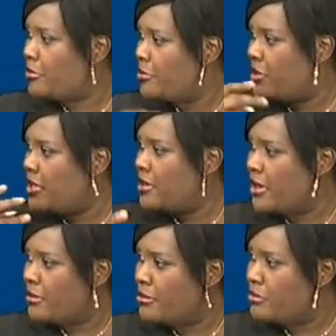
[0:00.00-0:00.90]

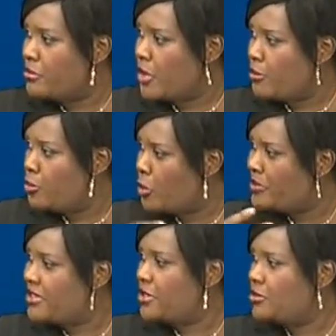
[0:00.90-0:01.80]
being
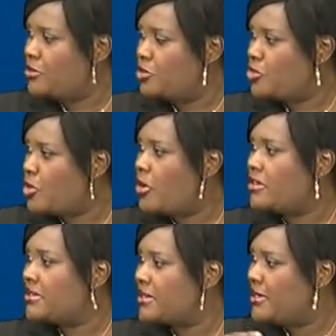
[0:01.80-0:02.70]
roped in
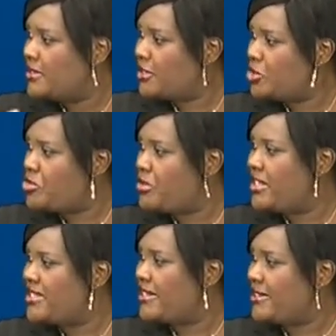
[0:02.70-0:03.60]
drugs, illicit
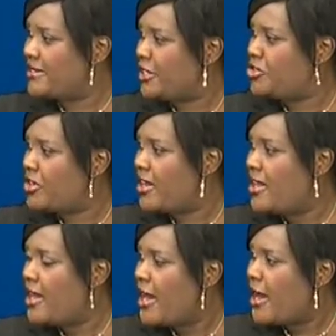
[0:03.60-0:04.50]
trades, and etc.?
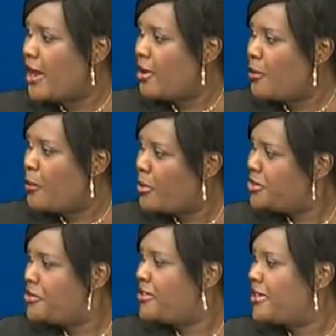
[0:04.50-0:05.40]

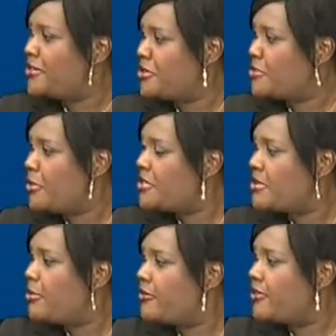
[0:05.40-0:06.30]
What do you think is
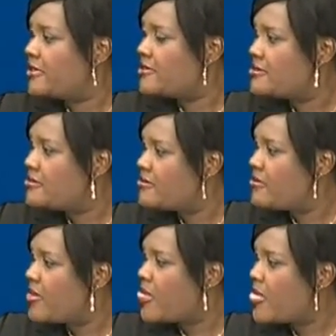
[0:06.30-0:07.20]
responsible for this?
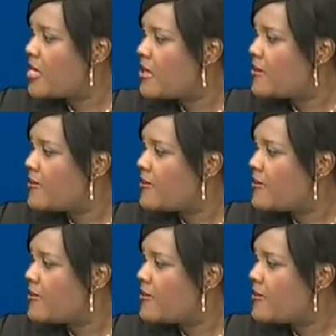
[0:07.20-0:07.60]
Actually,